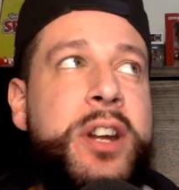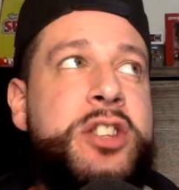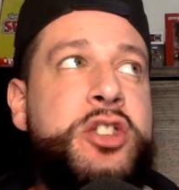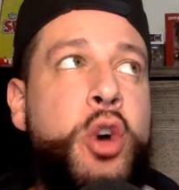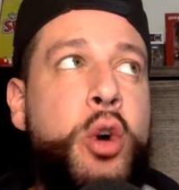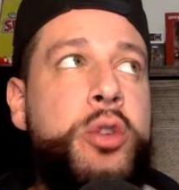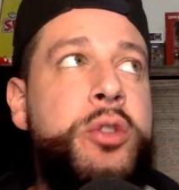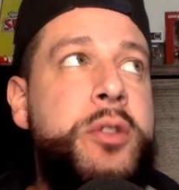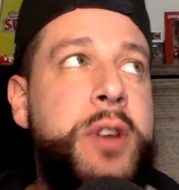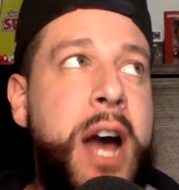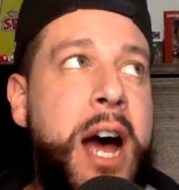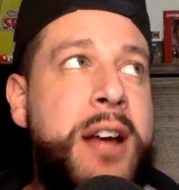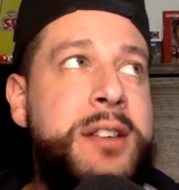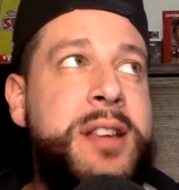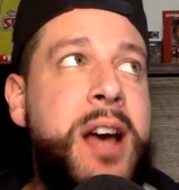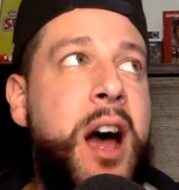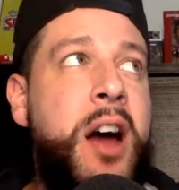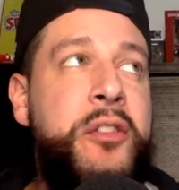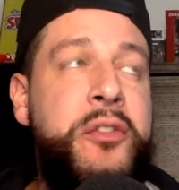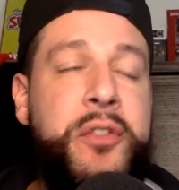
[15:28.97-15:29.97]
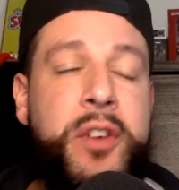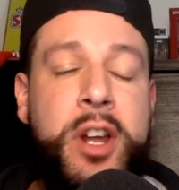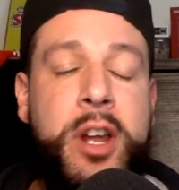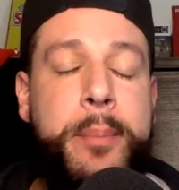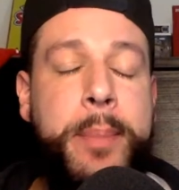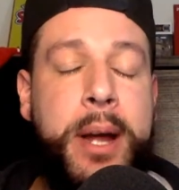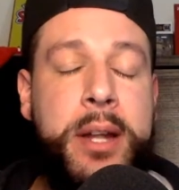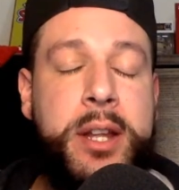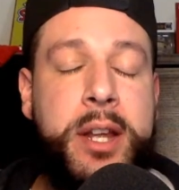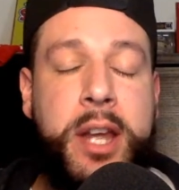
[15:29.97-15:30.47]
told you guys how I feel
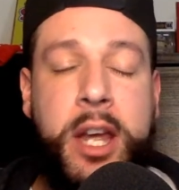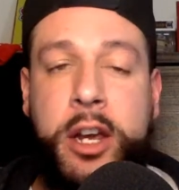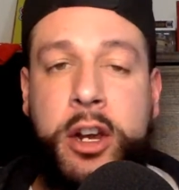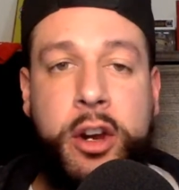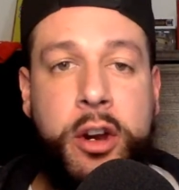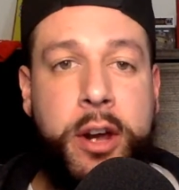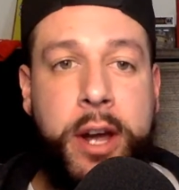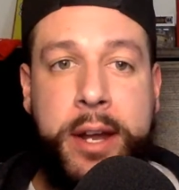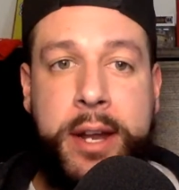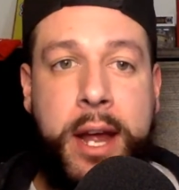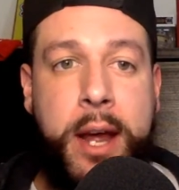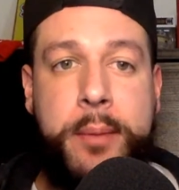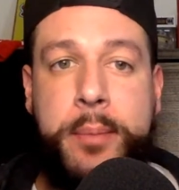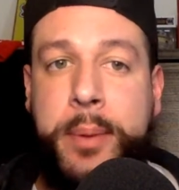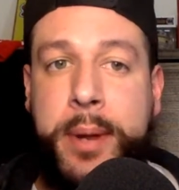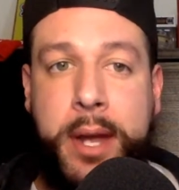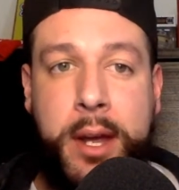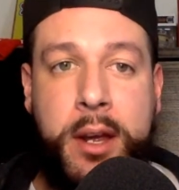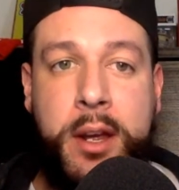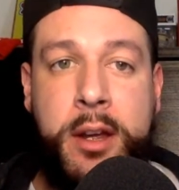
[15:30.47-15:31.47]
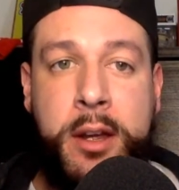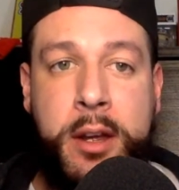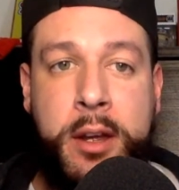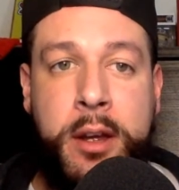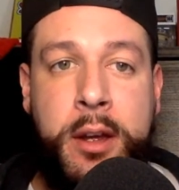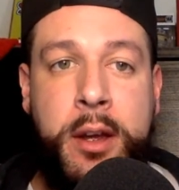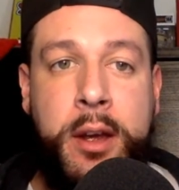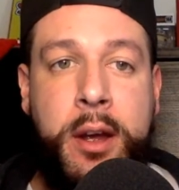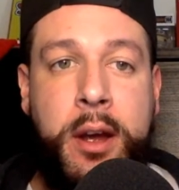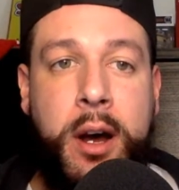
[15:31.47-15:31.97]
about the kicker and that pick.
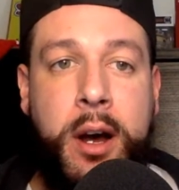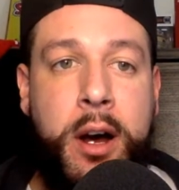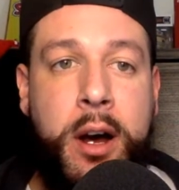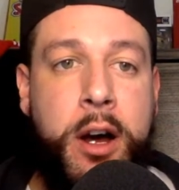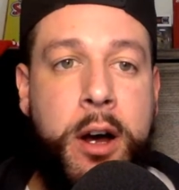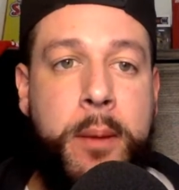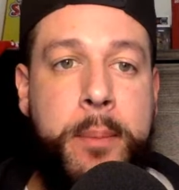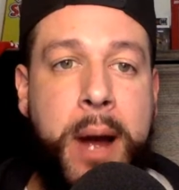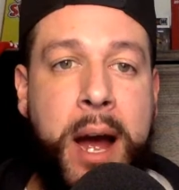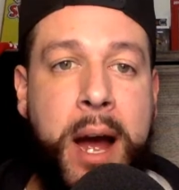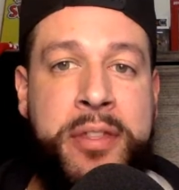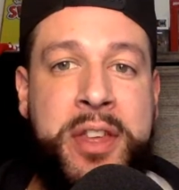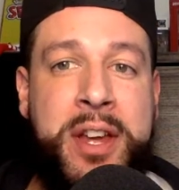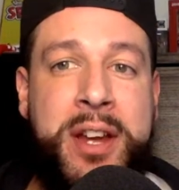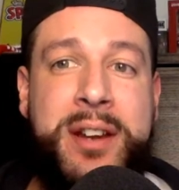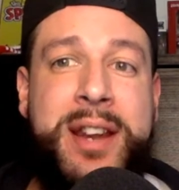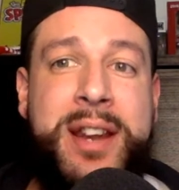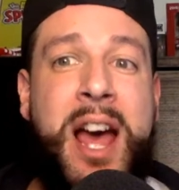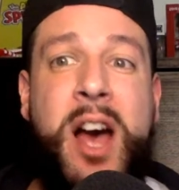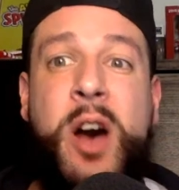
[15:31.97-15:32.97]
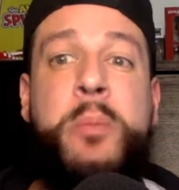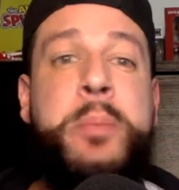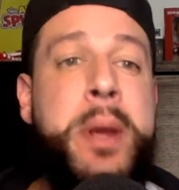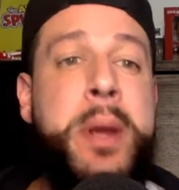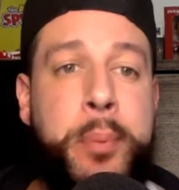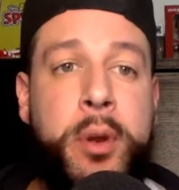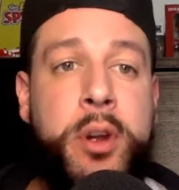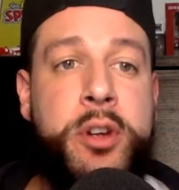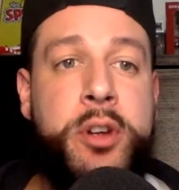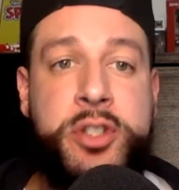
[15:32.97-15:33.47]
I think now
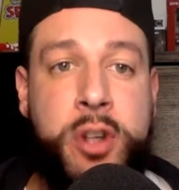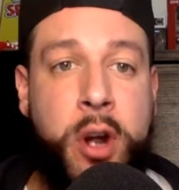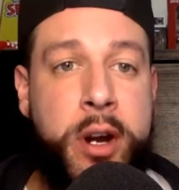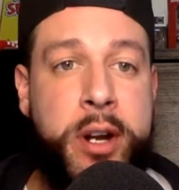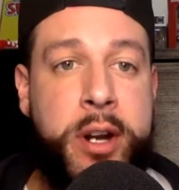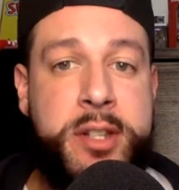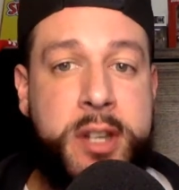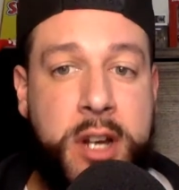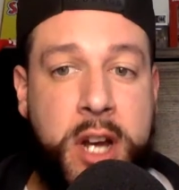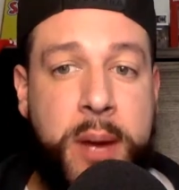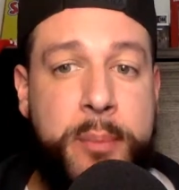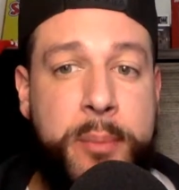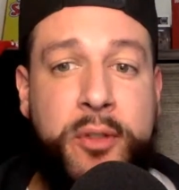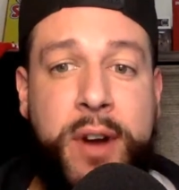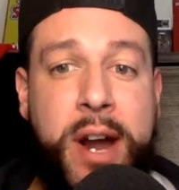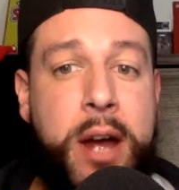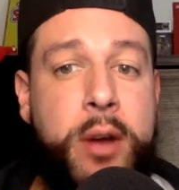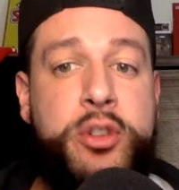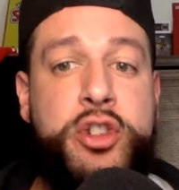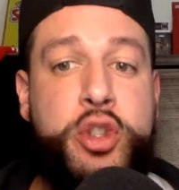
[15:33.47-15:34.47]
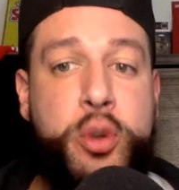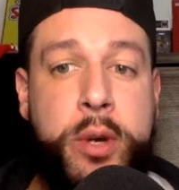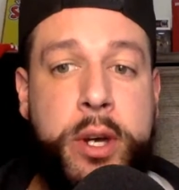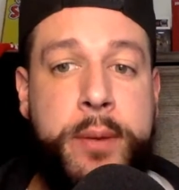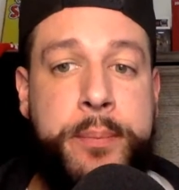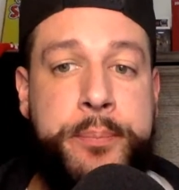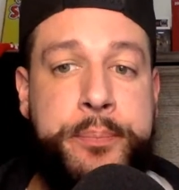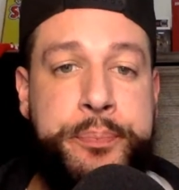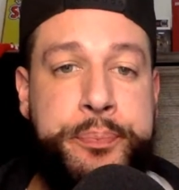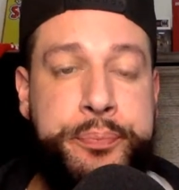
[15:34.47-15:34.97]
people are starting to come around to
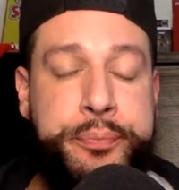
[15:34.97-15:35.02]
it.